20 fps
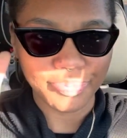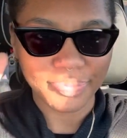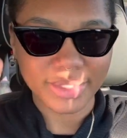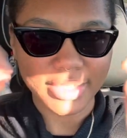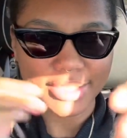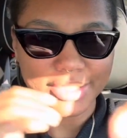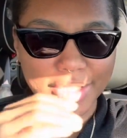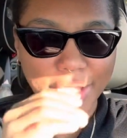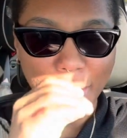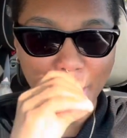
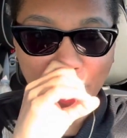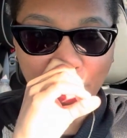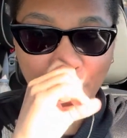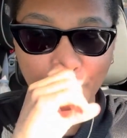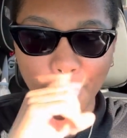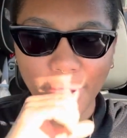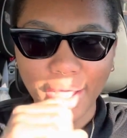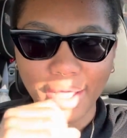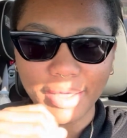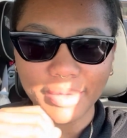
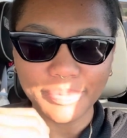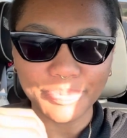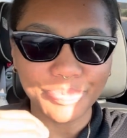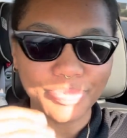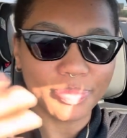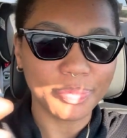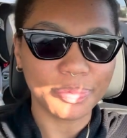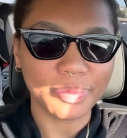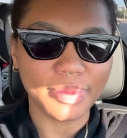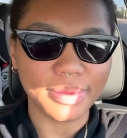So
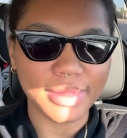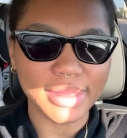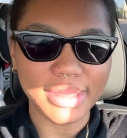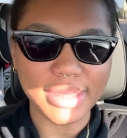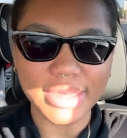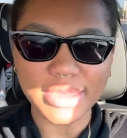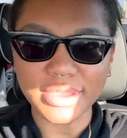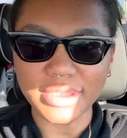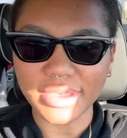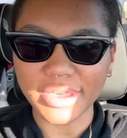
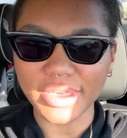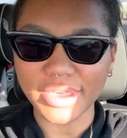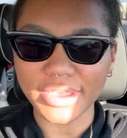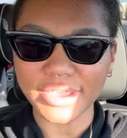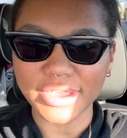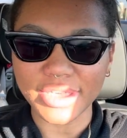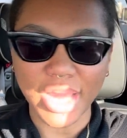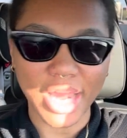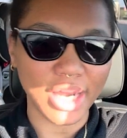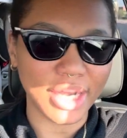this
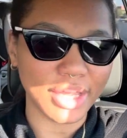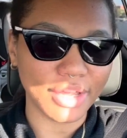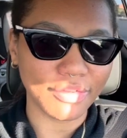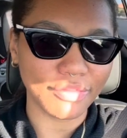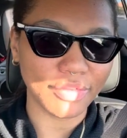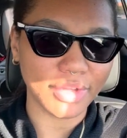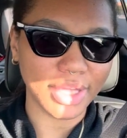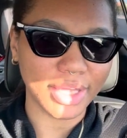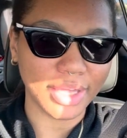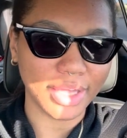is kind
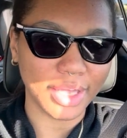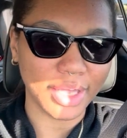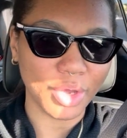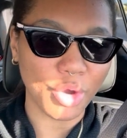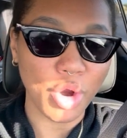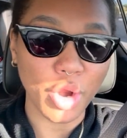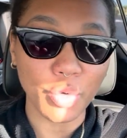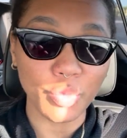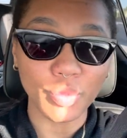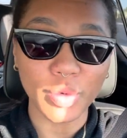of
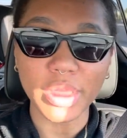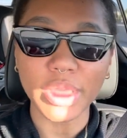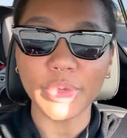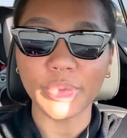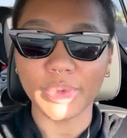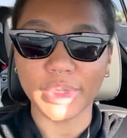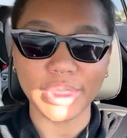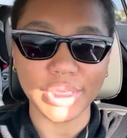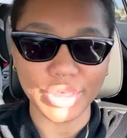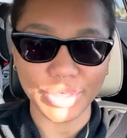
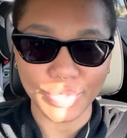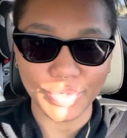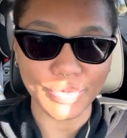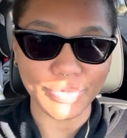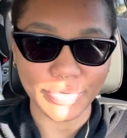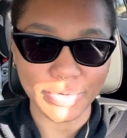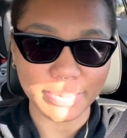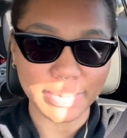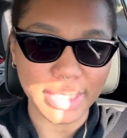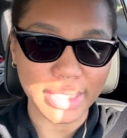really new
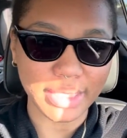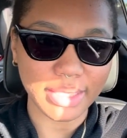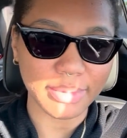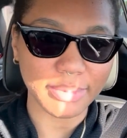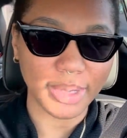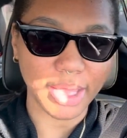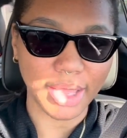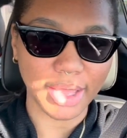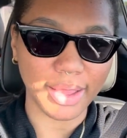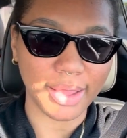for me.
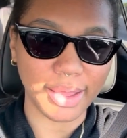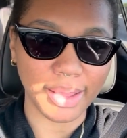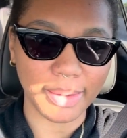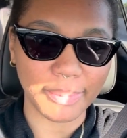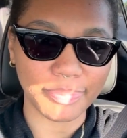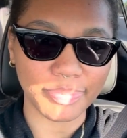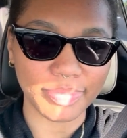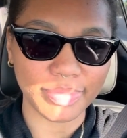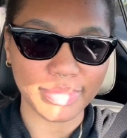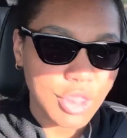
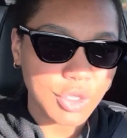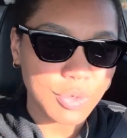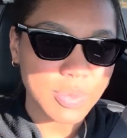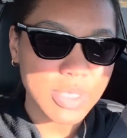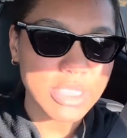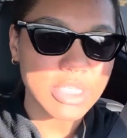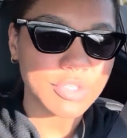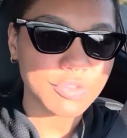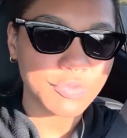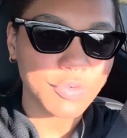The
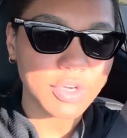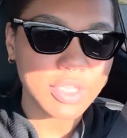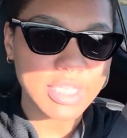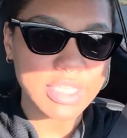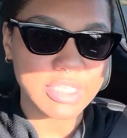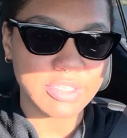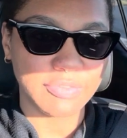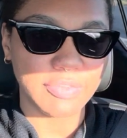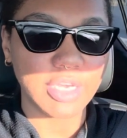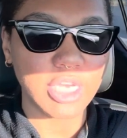reason for
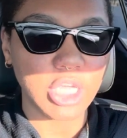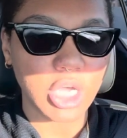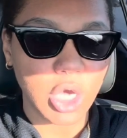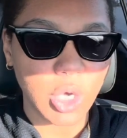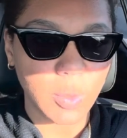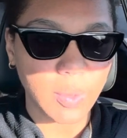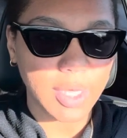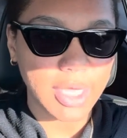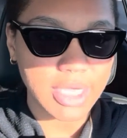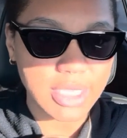this
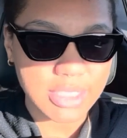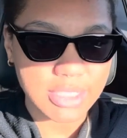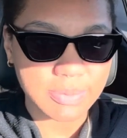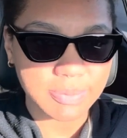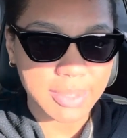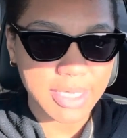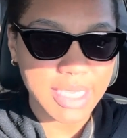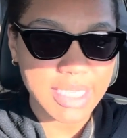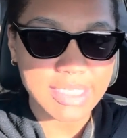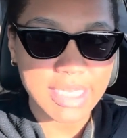video is
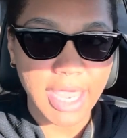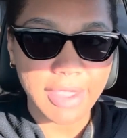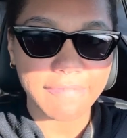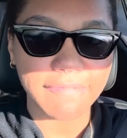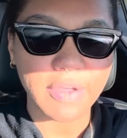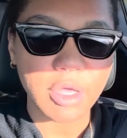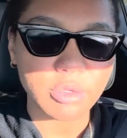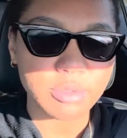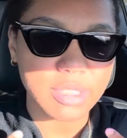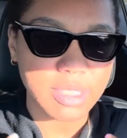because I
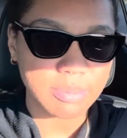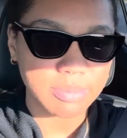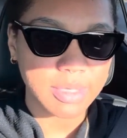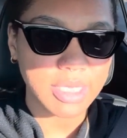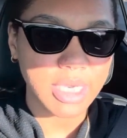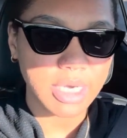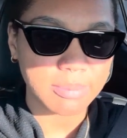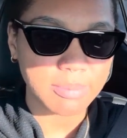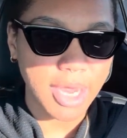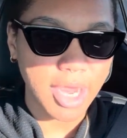felt
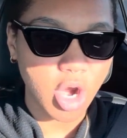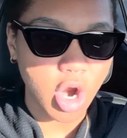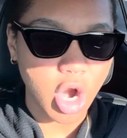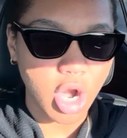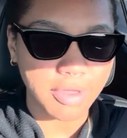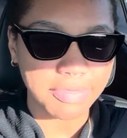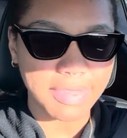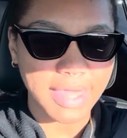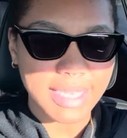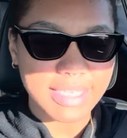deeply in my
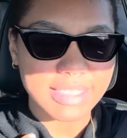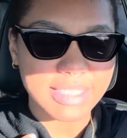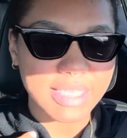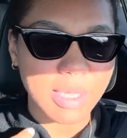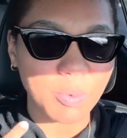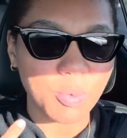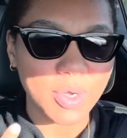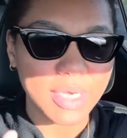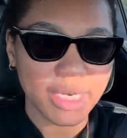heart that someone